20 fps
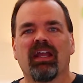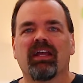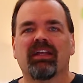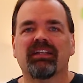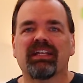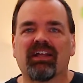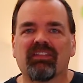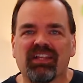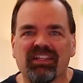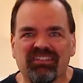
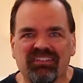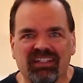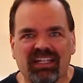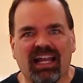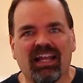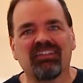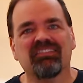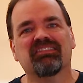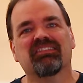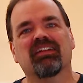Now this
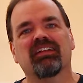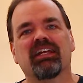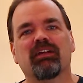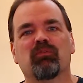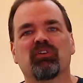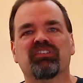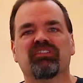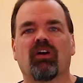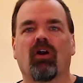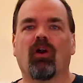last Sunday
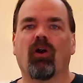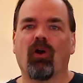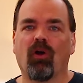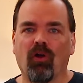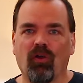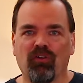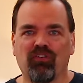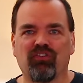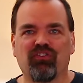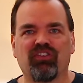was
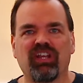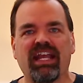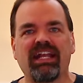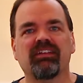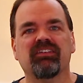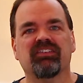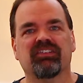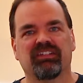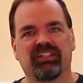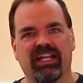All
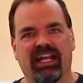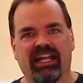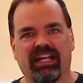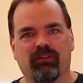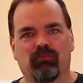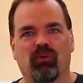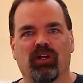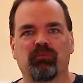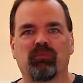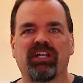Saints' Day,
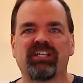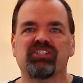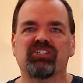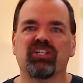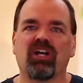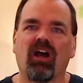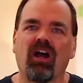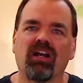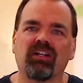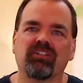when we
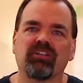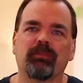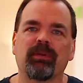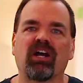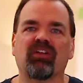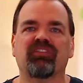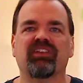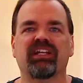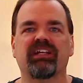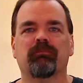talked
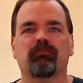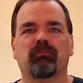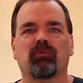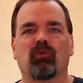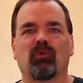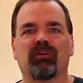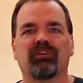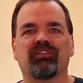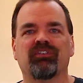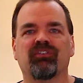about the
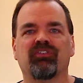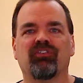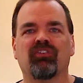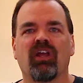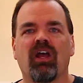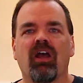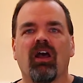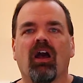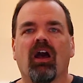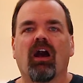importance
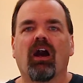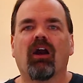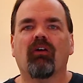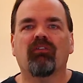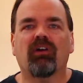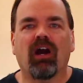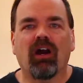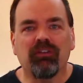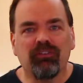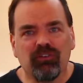of
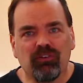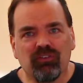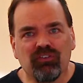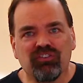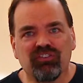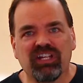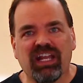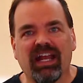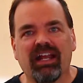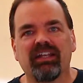
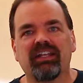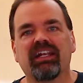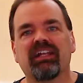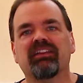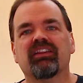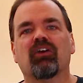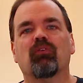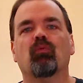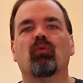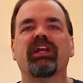understanding
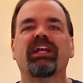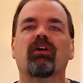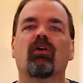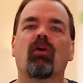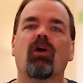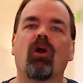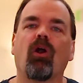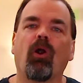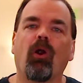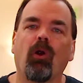that we are
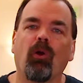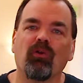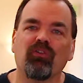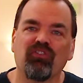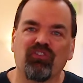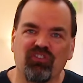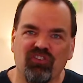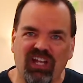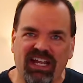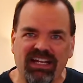all
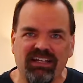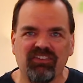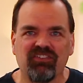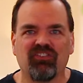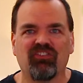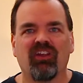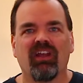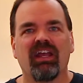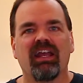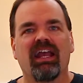
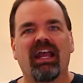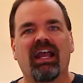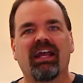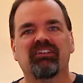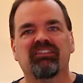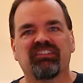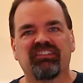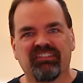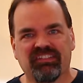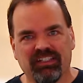saints
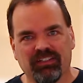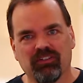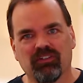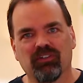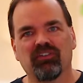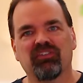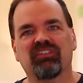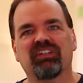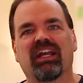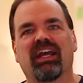and
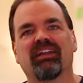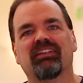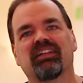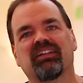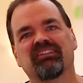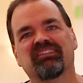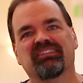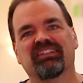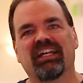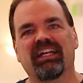sinners at the
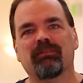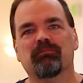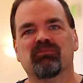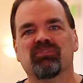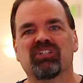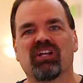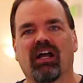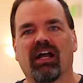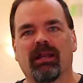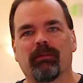same
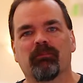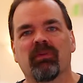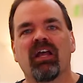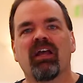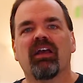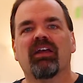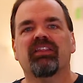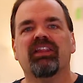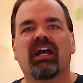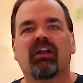time,
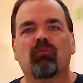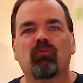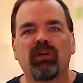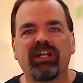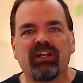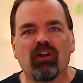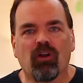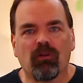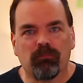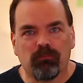that
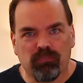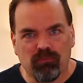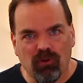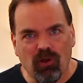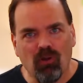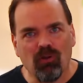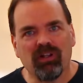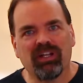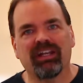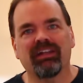we are
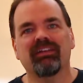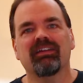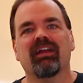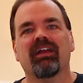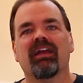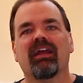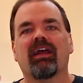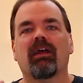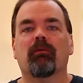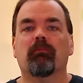broken
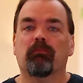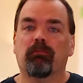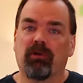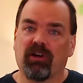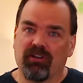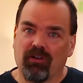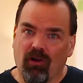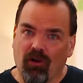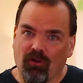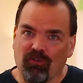
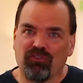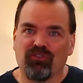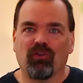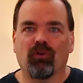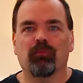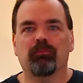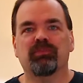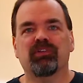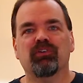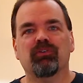but
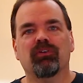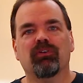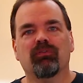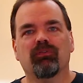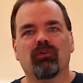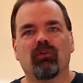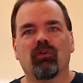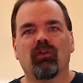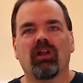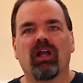also
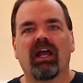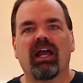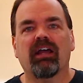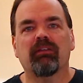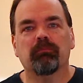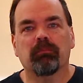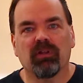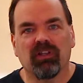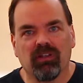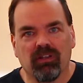beautiful
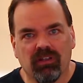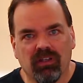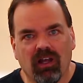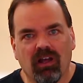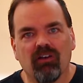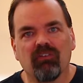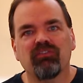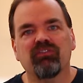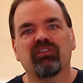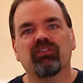and
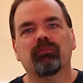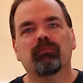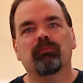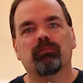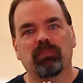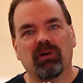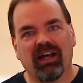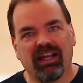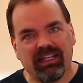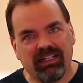beloved
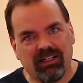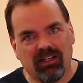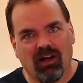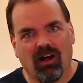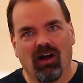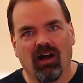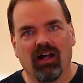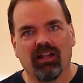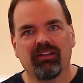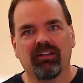by
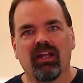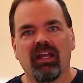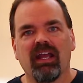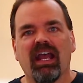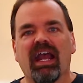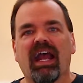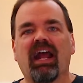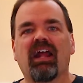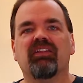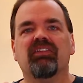God.
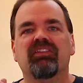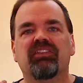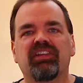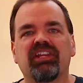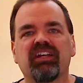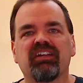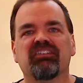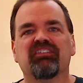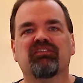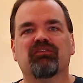And
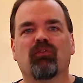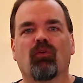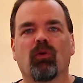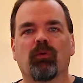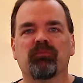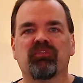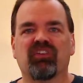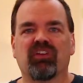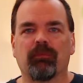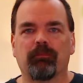this
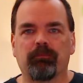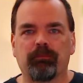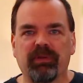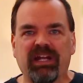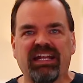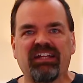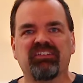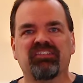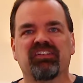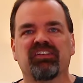forms the
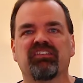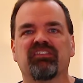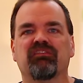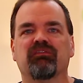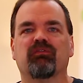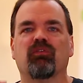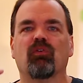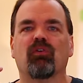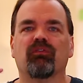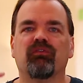basis
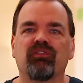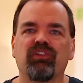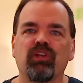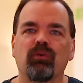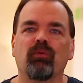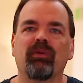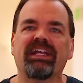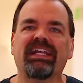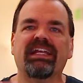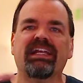for
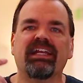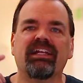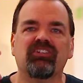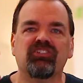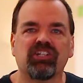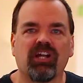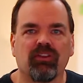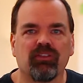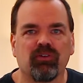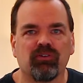viewing
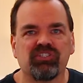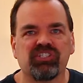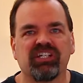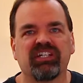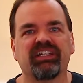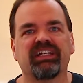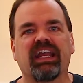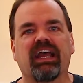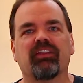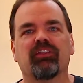each other
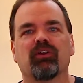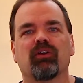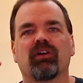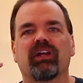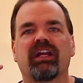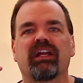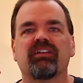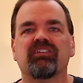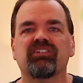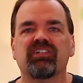together
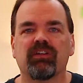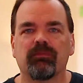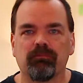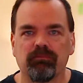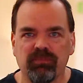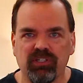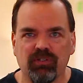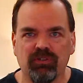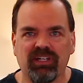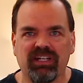in
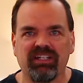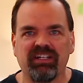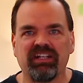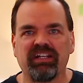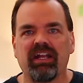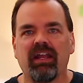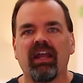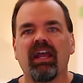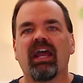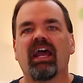
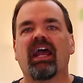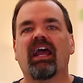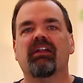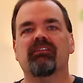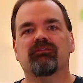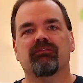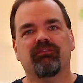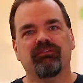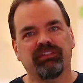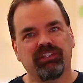community
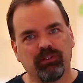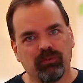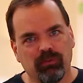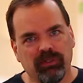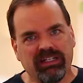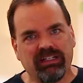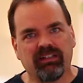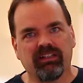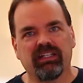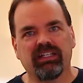and
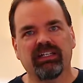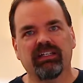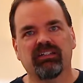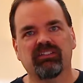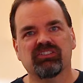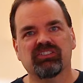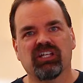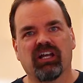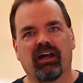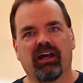viewing the
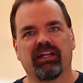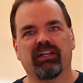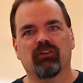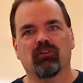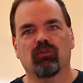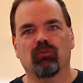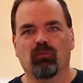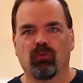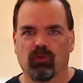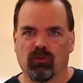
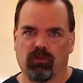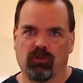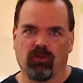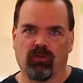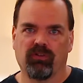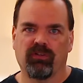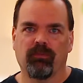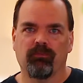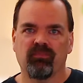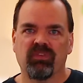entire
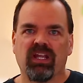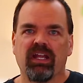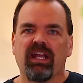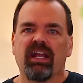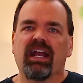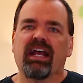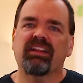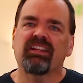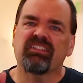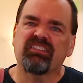world.
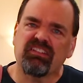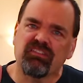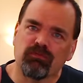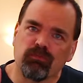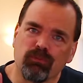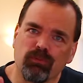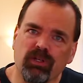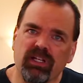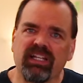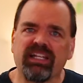And this is
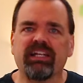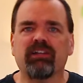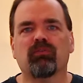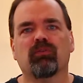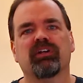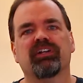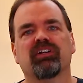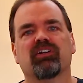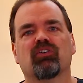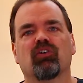really
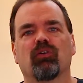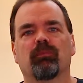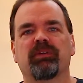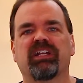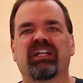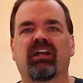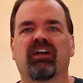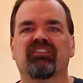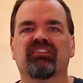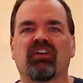critical
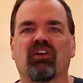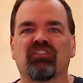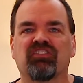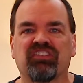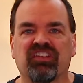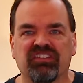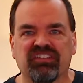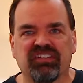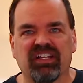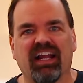because our
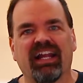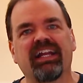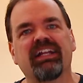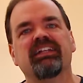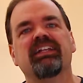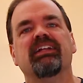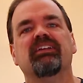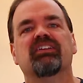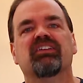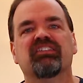
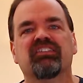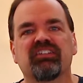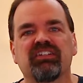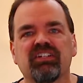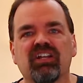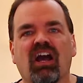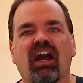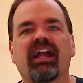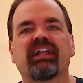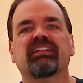society does
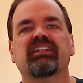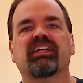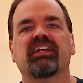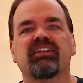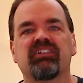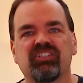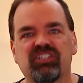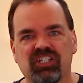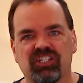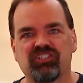not
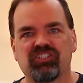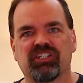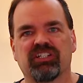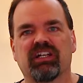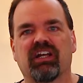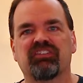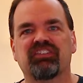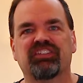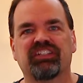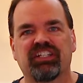condition
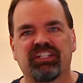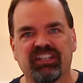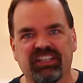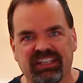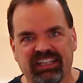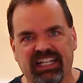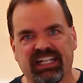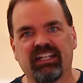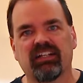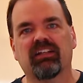us to
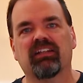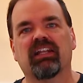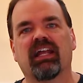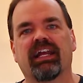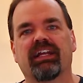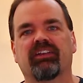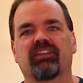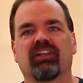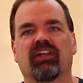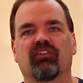think
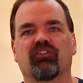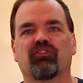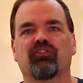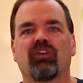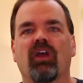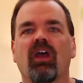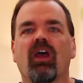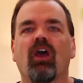like this.